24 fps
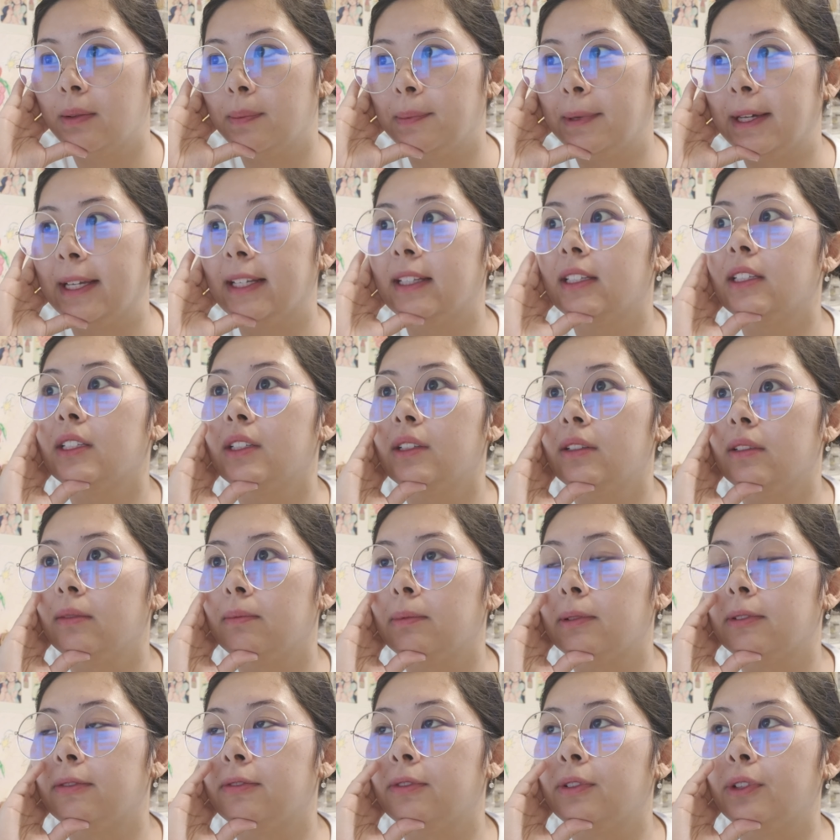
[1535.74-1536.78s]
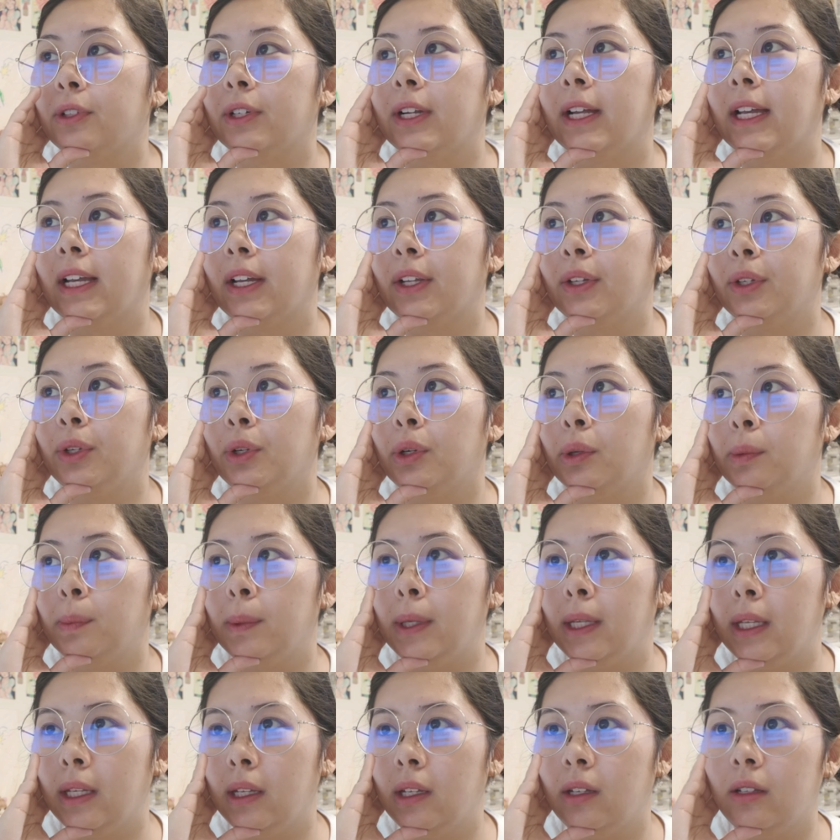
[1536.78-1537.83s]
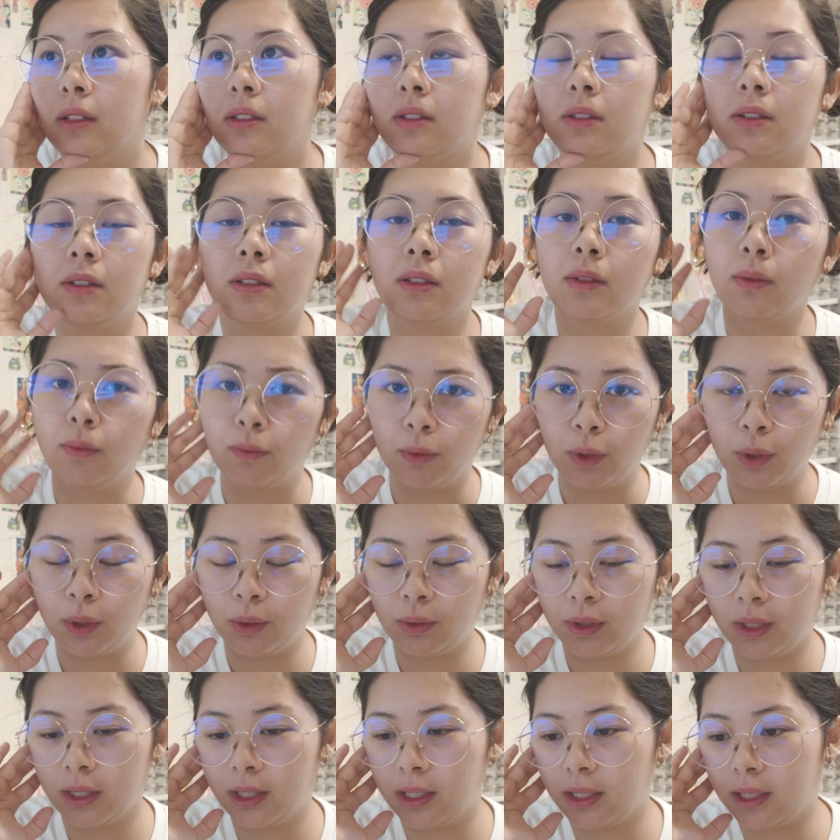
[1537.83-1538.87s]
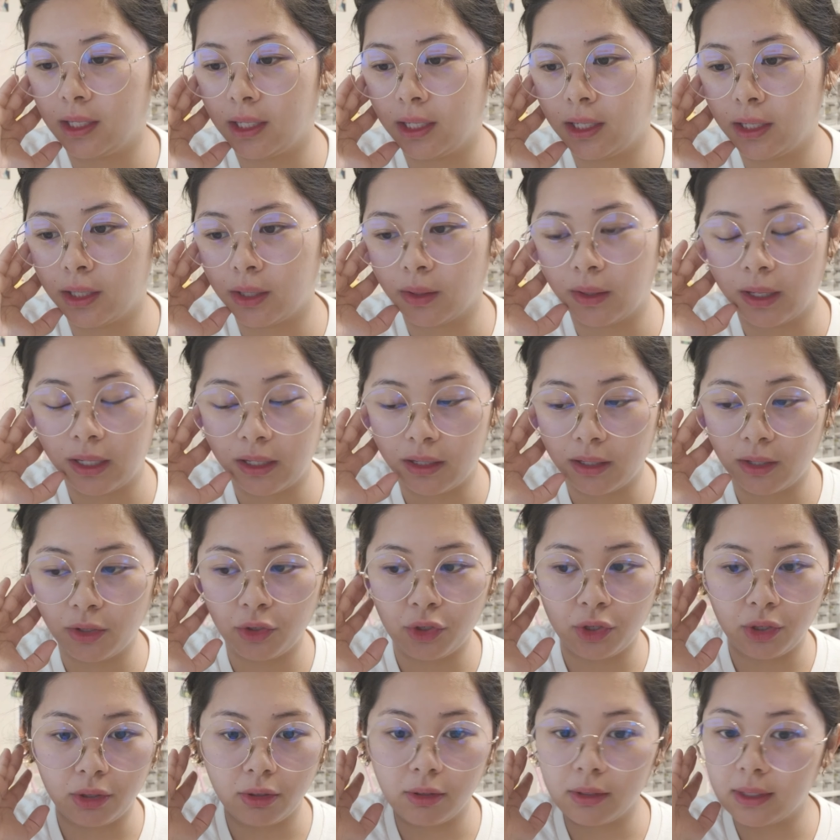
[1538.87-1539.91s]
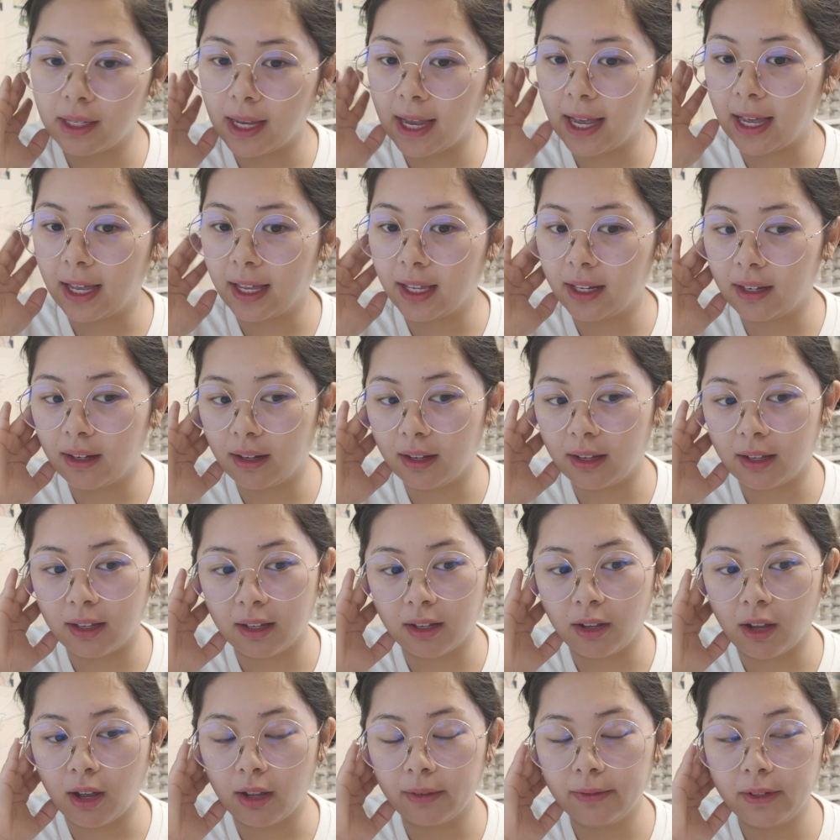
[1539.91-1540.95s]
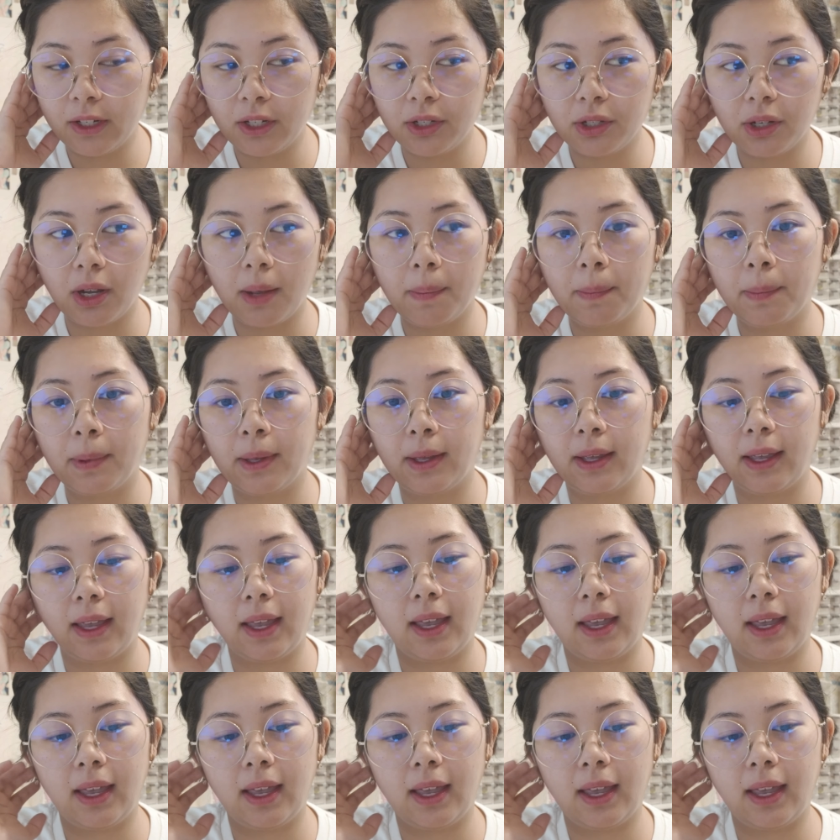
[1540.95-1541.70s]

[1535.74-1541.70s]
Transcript: but beforehand, Kobe took some photos in the city, so I just chilled at a coffee shop.